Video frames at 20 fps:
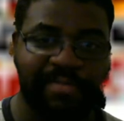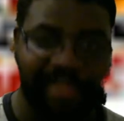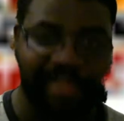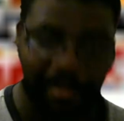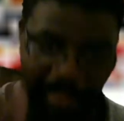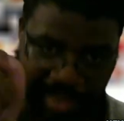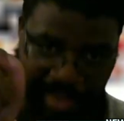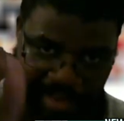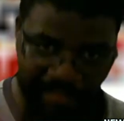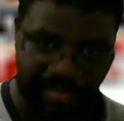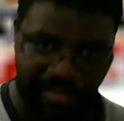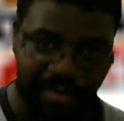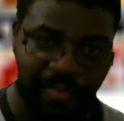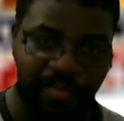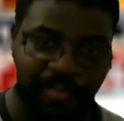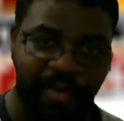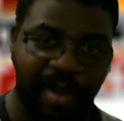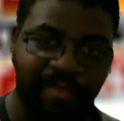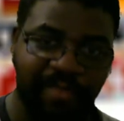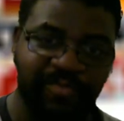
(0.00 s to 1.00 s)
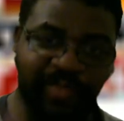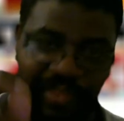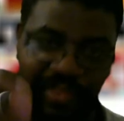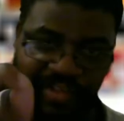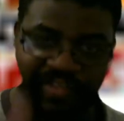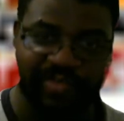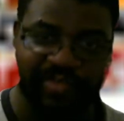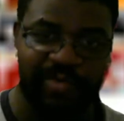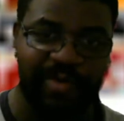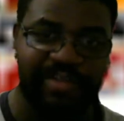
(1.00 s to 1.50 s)
I'm going to give them the props with this
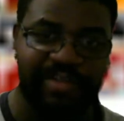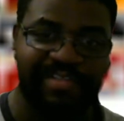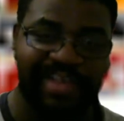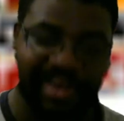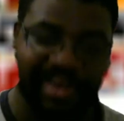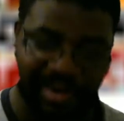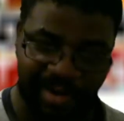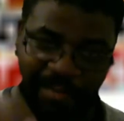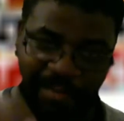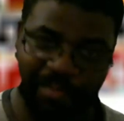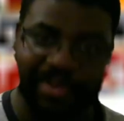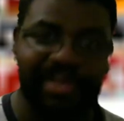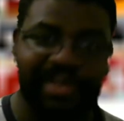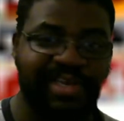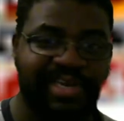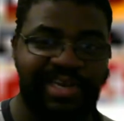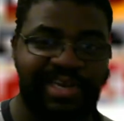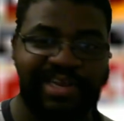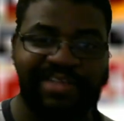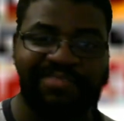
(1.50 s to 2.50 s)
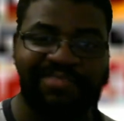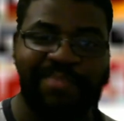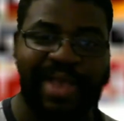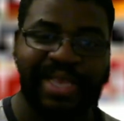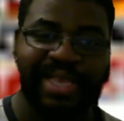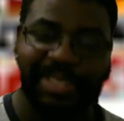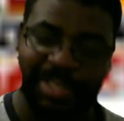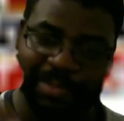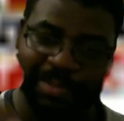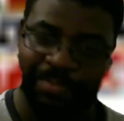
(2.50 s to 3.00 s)
storytelling. The booking of this
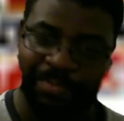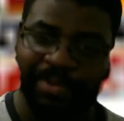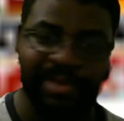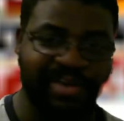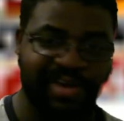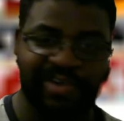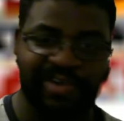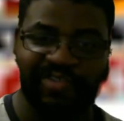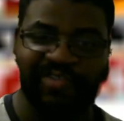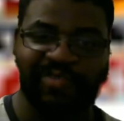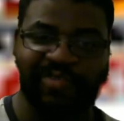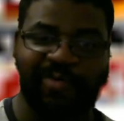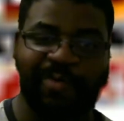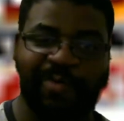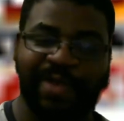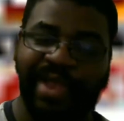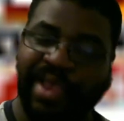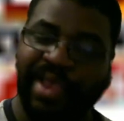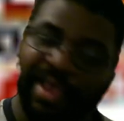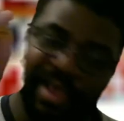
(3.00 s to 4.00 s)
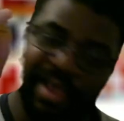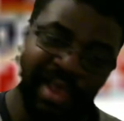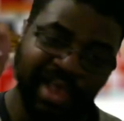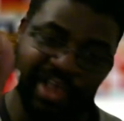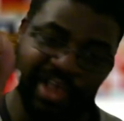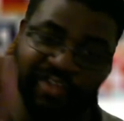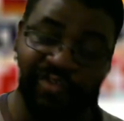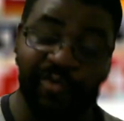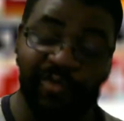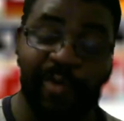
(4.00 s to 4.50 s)
match, the booking of the story
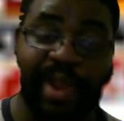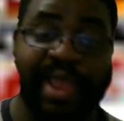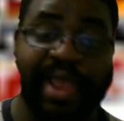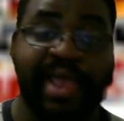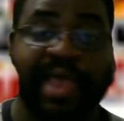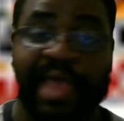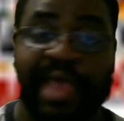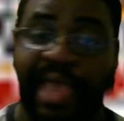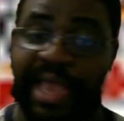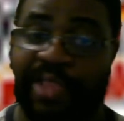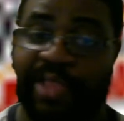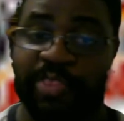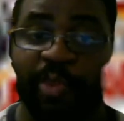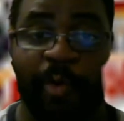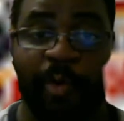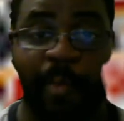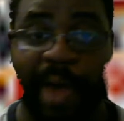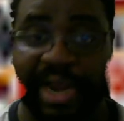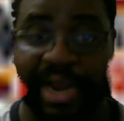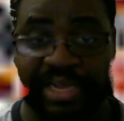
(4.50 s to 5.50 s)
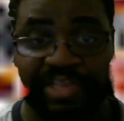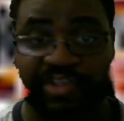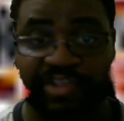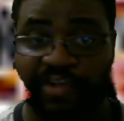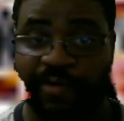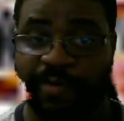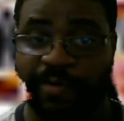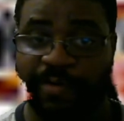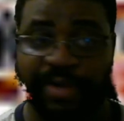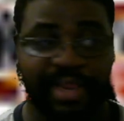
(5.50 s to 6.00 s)
is great. And nobody
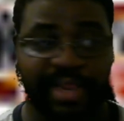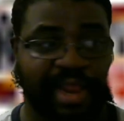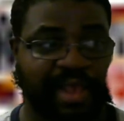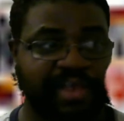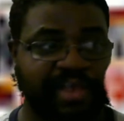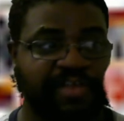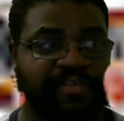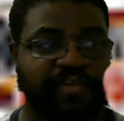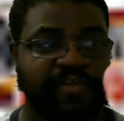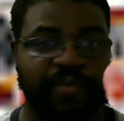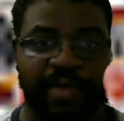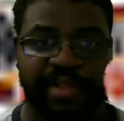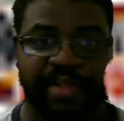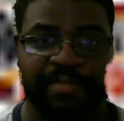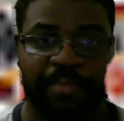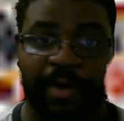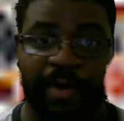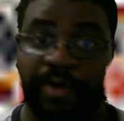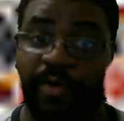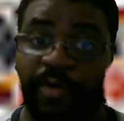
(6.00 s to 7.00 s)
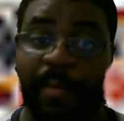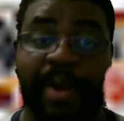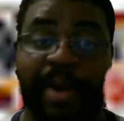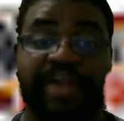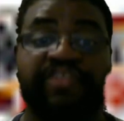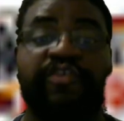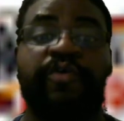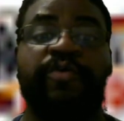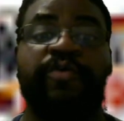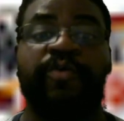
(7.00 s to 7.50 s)
turned, and here's the crazy part, nobody
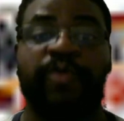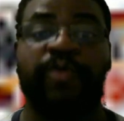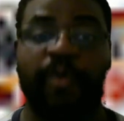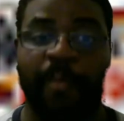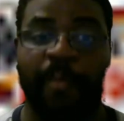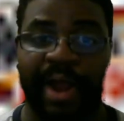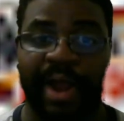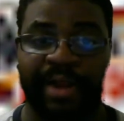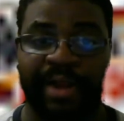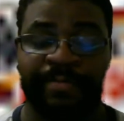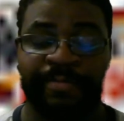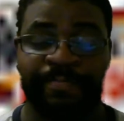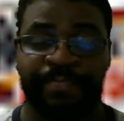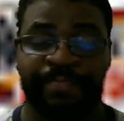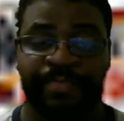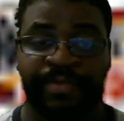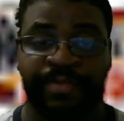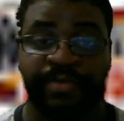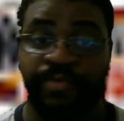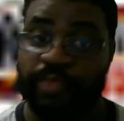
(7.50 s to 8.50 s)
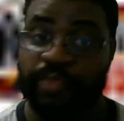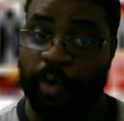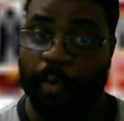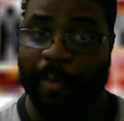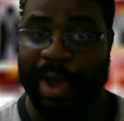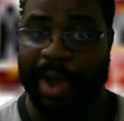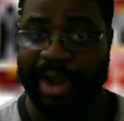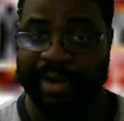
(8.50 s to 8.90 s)
turned on nobody. Nobody.